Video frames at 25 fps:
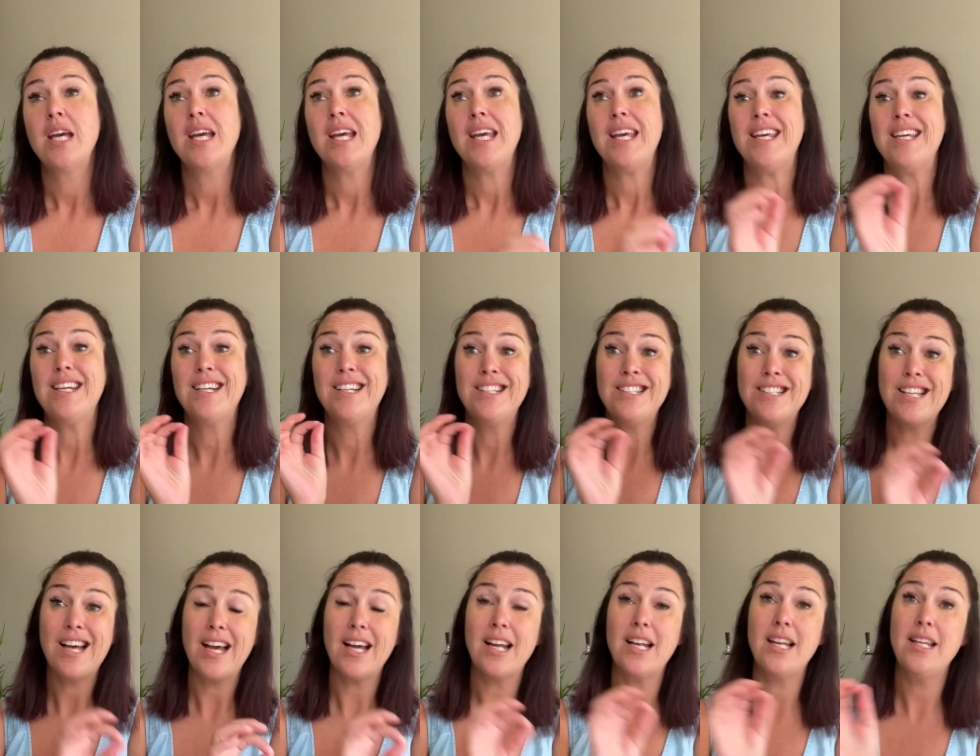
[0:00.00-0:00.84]

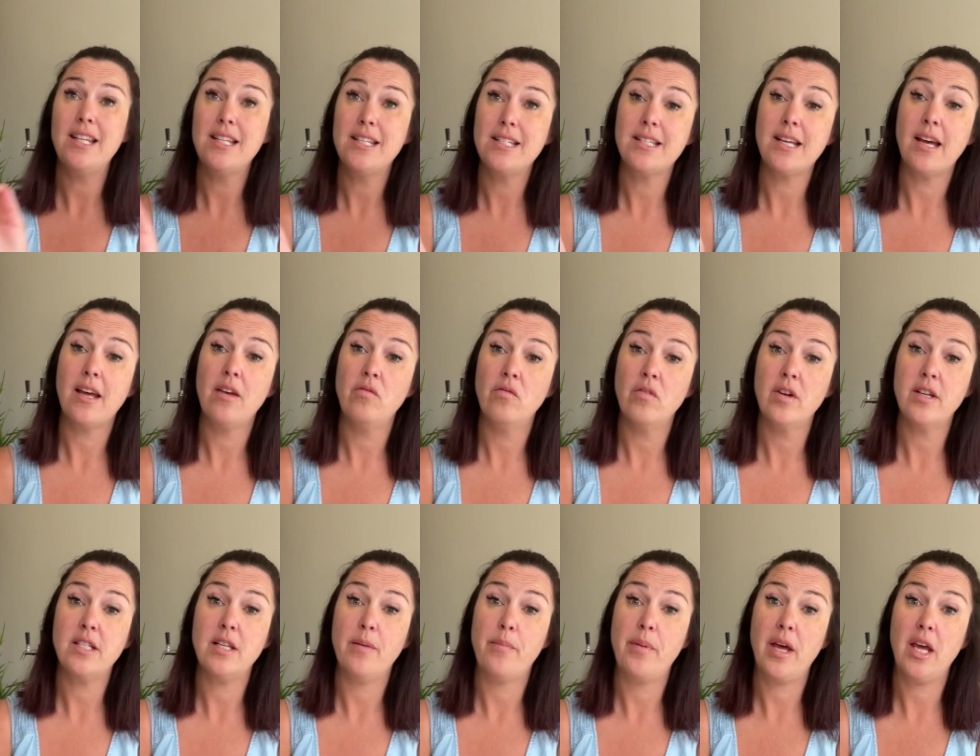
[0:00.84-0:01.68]
exactly the same
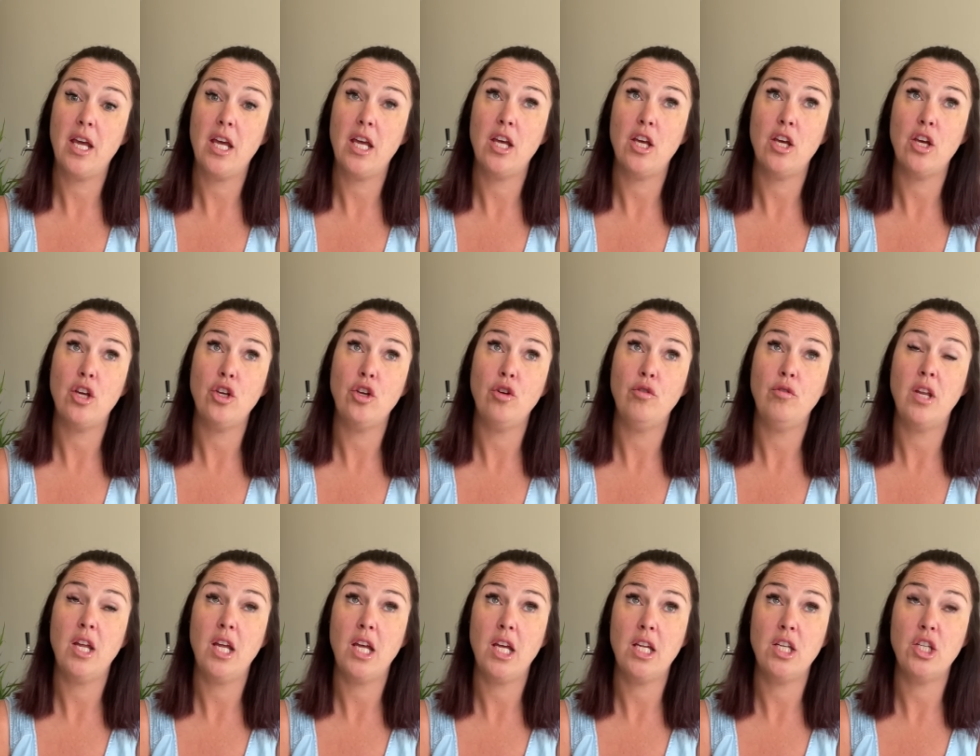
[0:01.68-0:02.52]
recipe you
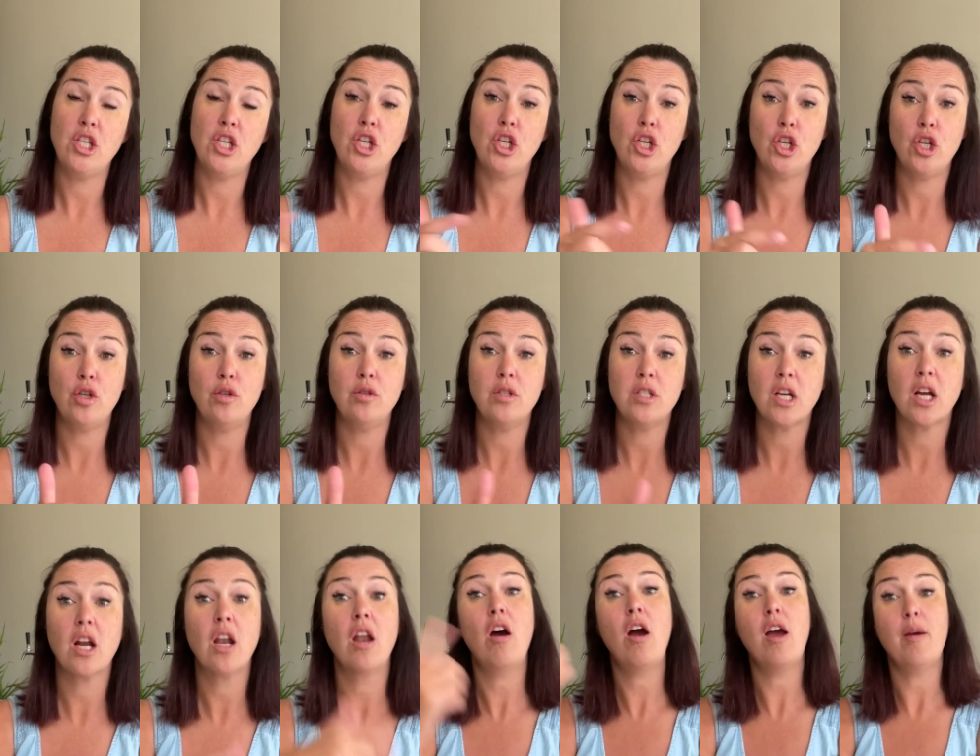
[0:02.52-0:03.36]
need to use to
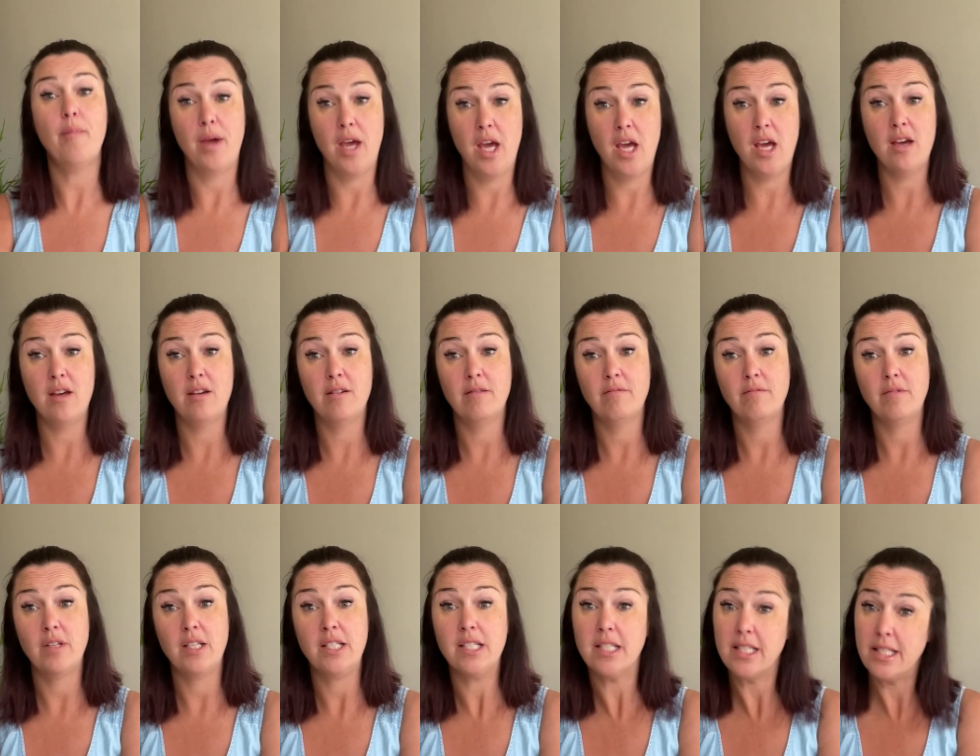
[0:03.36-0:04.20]
climb it
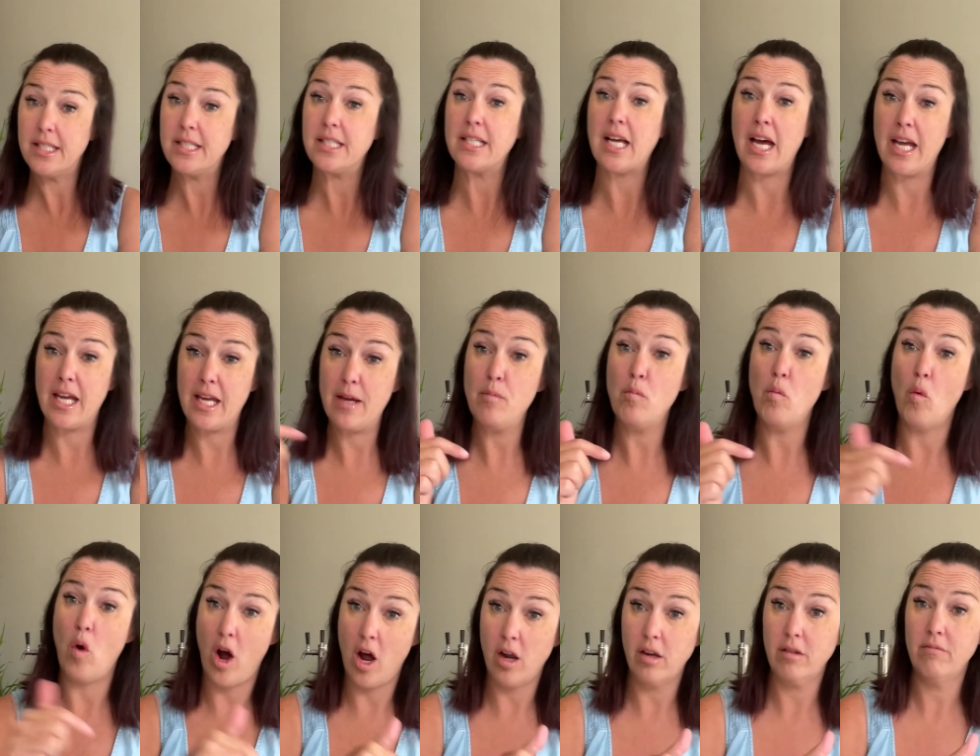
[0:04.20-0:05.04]
is the same
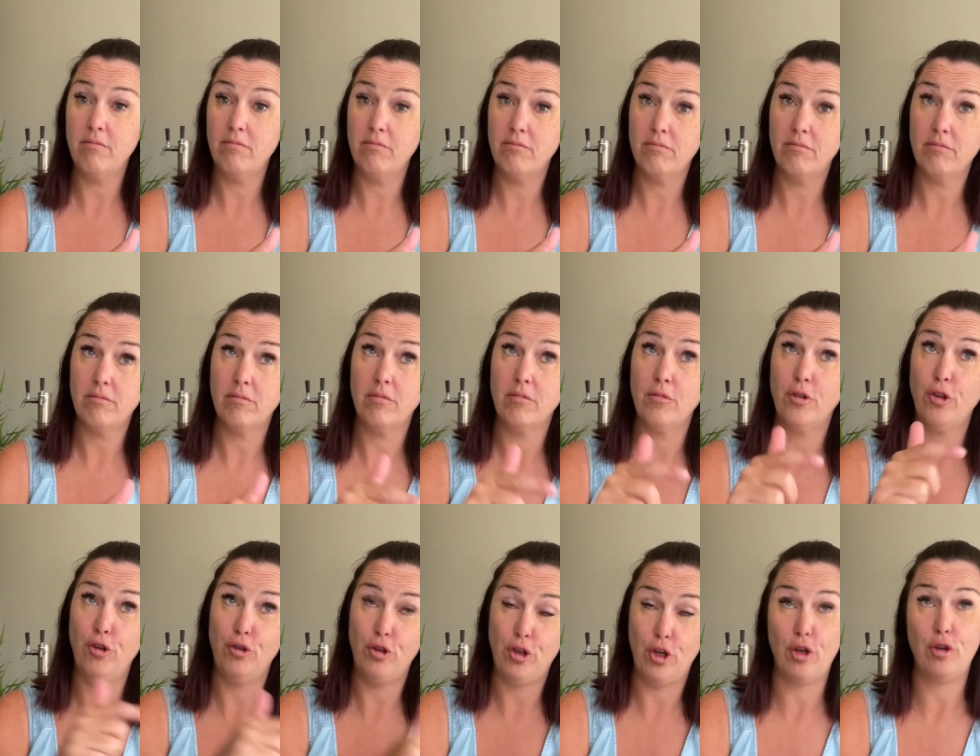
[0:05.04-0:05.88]
one
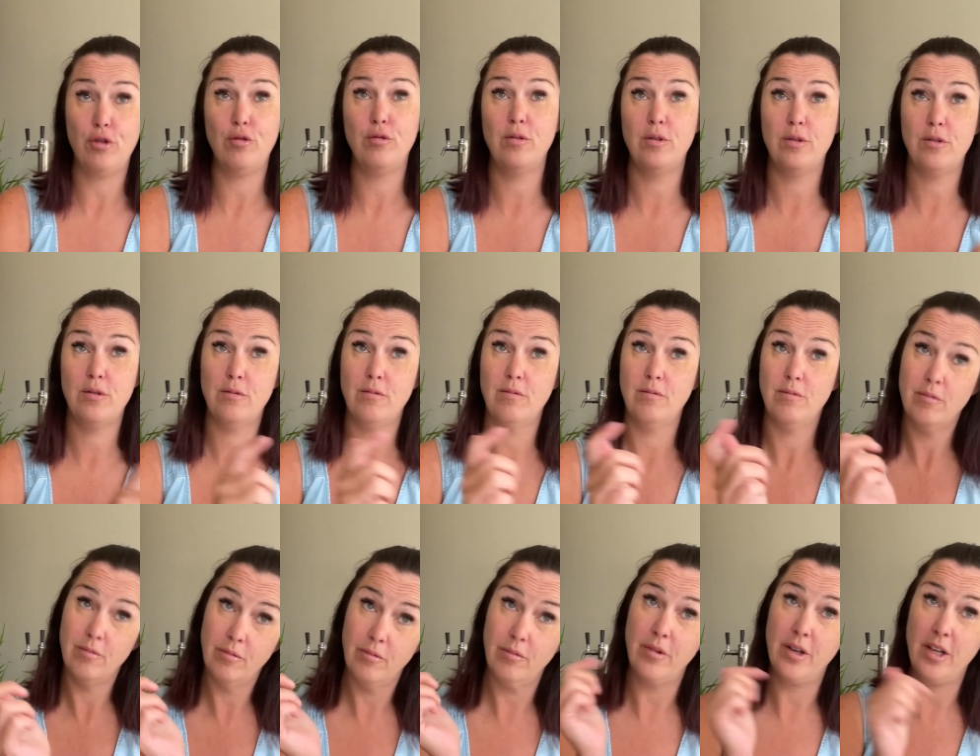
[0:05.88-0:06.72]
you use
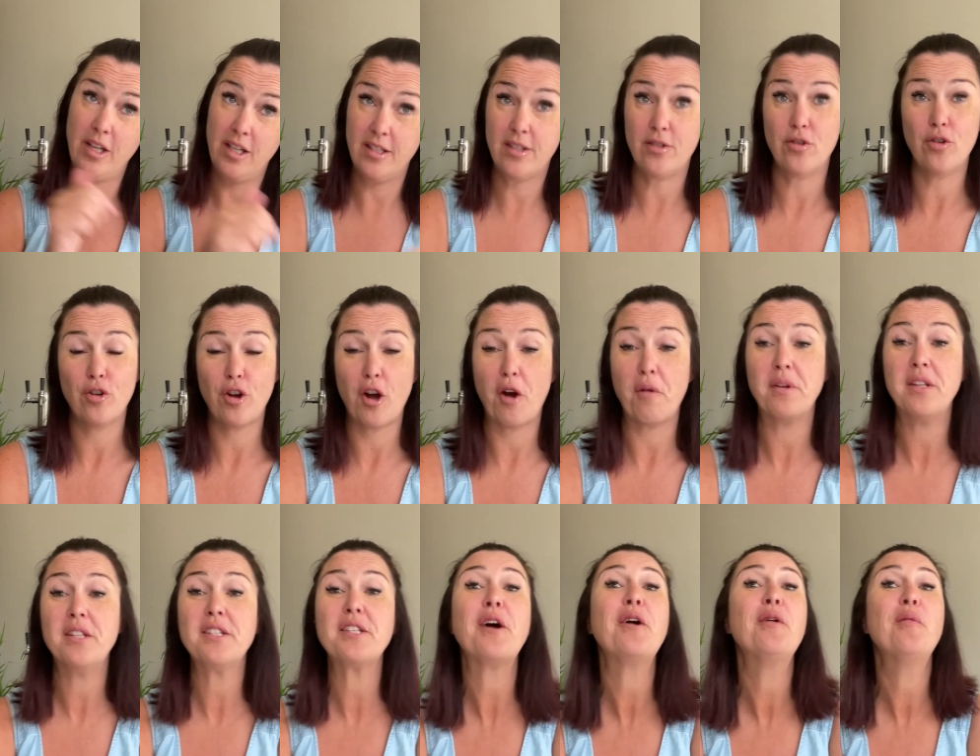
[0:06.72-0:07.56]
when it's not
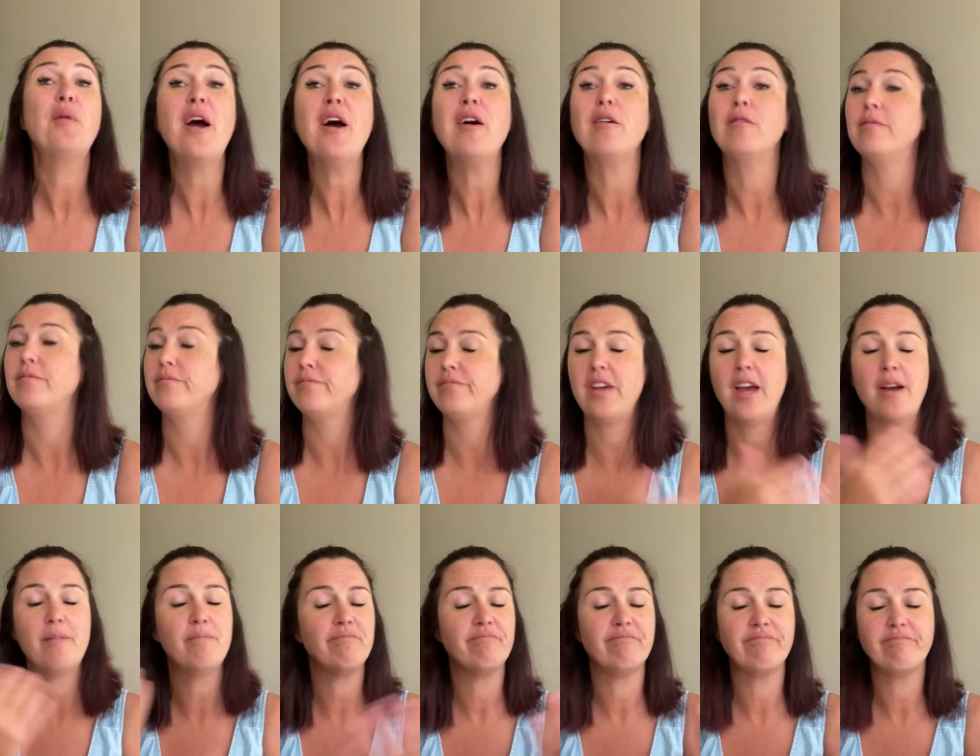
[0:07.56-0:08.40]
going so well.
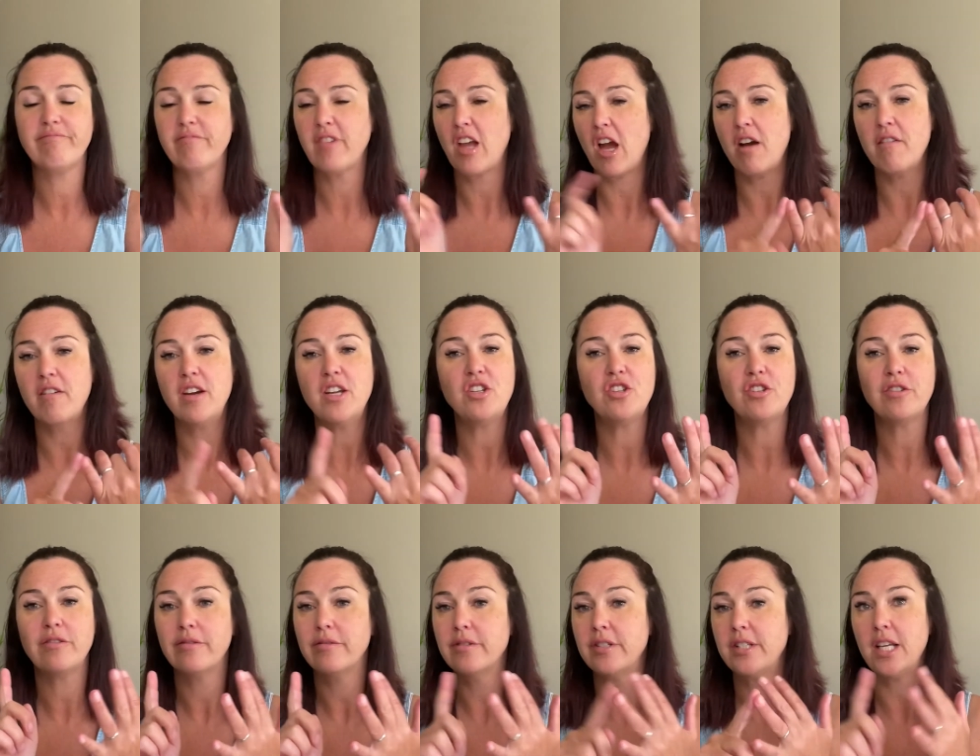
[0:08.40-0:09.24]
Yep, courage,
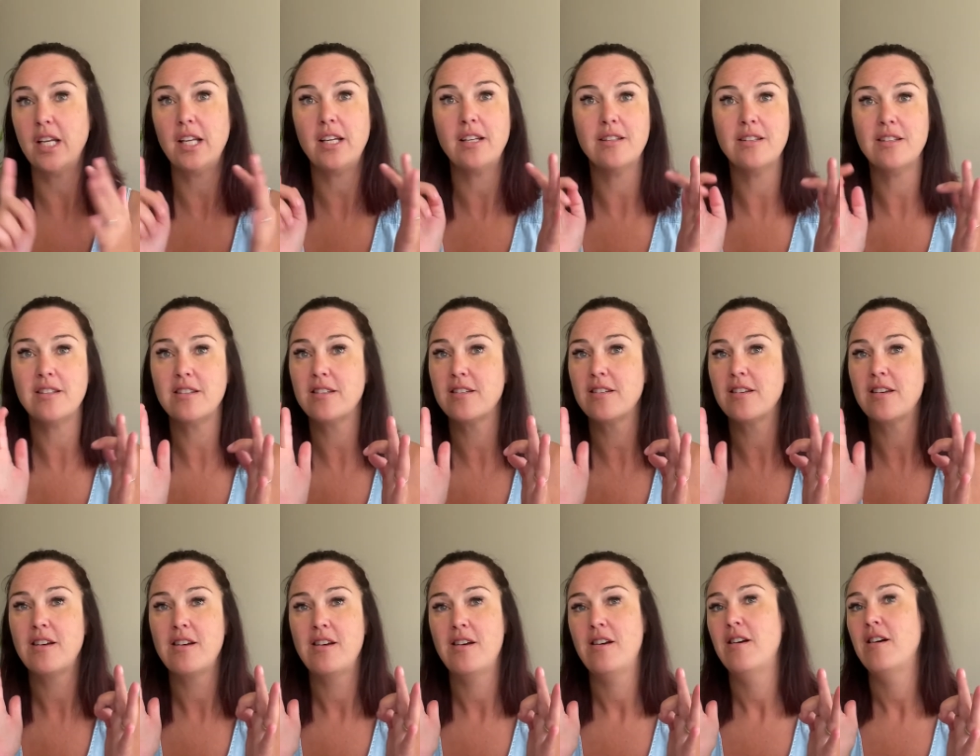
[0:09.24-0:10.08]
resilience,
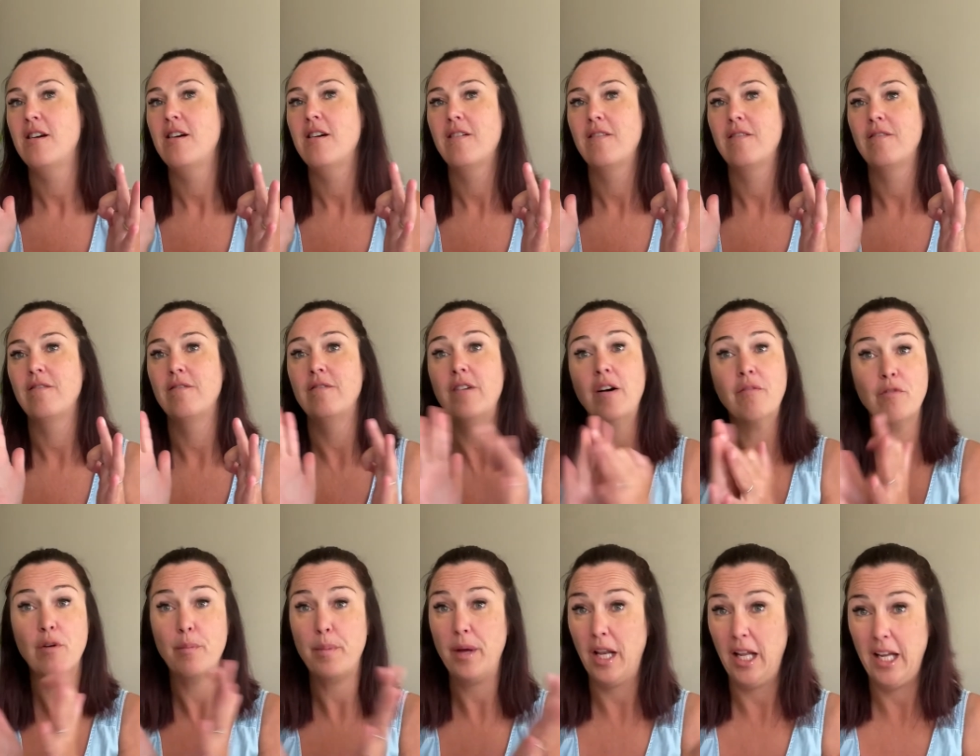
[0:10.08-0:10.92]

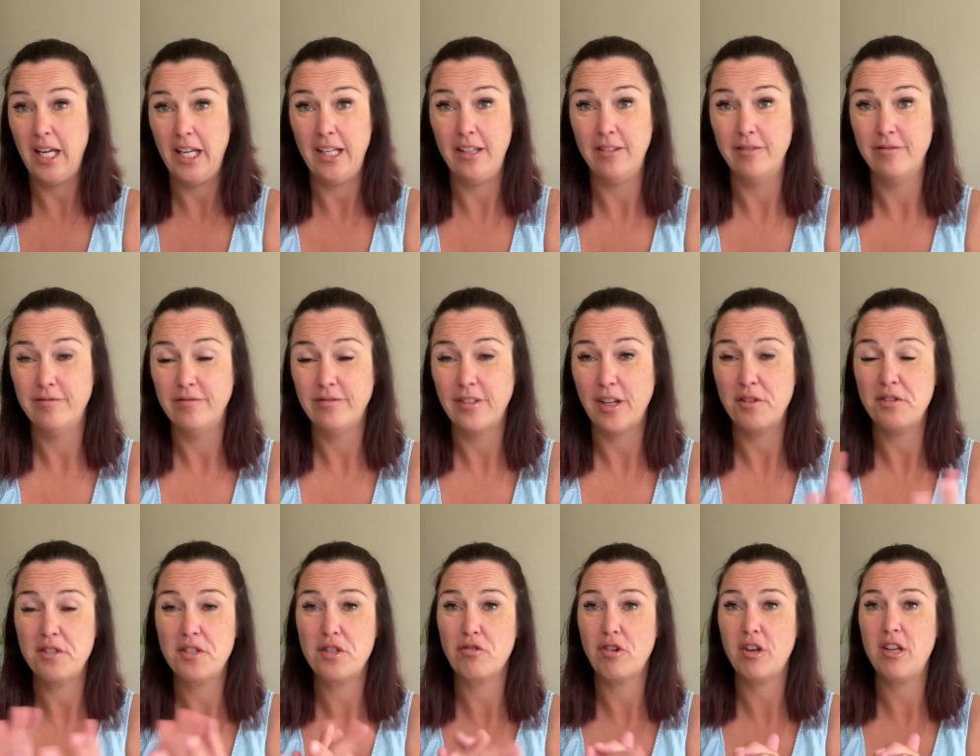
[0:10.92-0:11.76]
vulnerability,
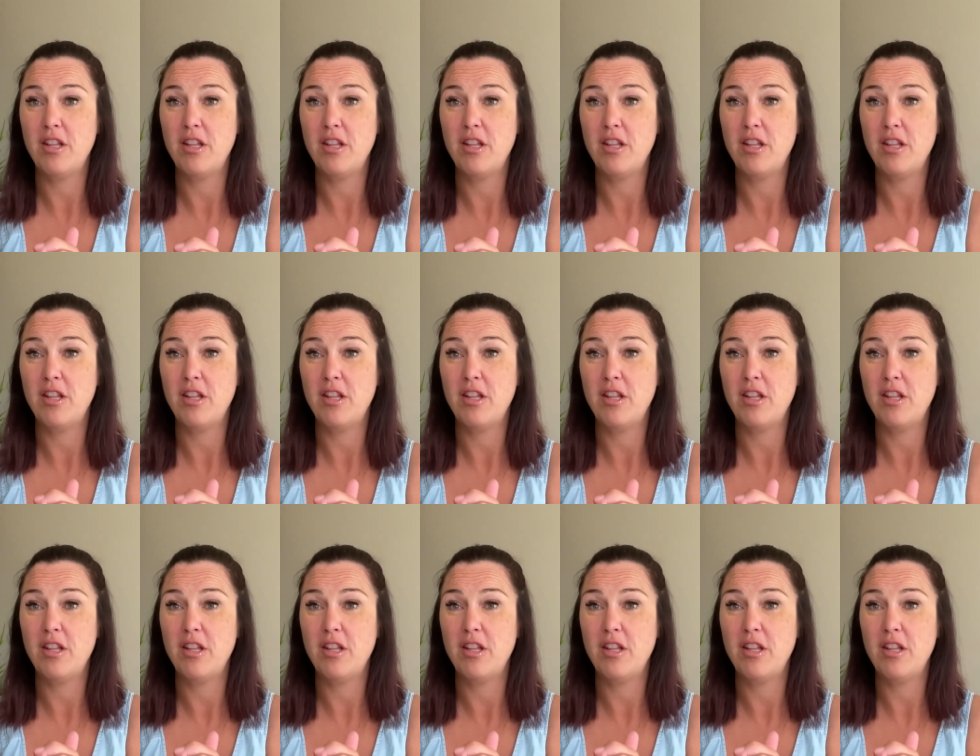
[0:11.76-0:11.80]
those three